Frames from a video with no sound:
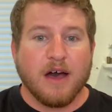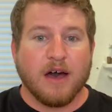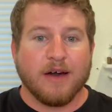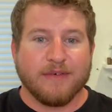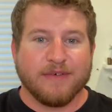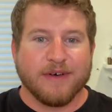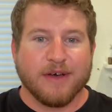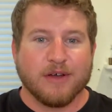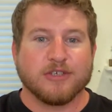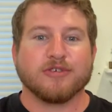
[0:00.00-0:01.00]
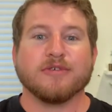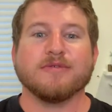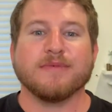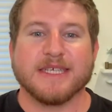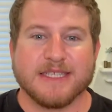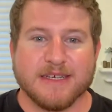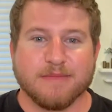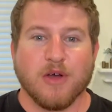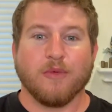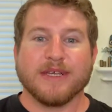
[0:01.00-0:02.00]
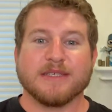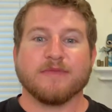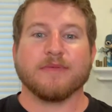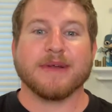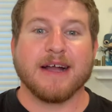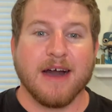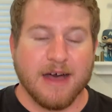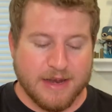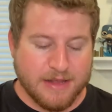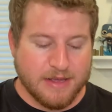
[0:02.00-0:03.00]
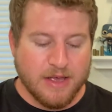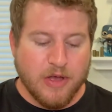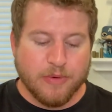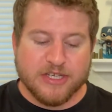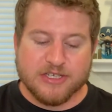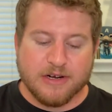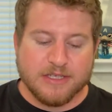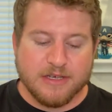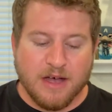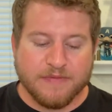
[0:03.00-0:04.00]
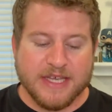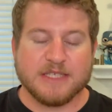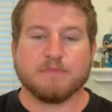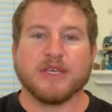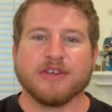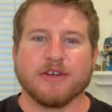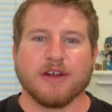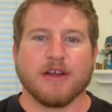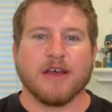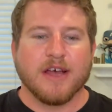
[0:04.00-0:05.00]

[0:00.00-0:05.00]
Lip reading: of true wisdom, wisdom from God, which starts off is pure.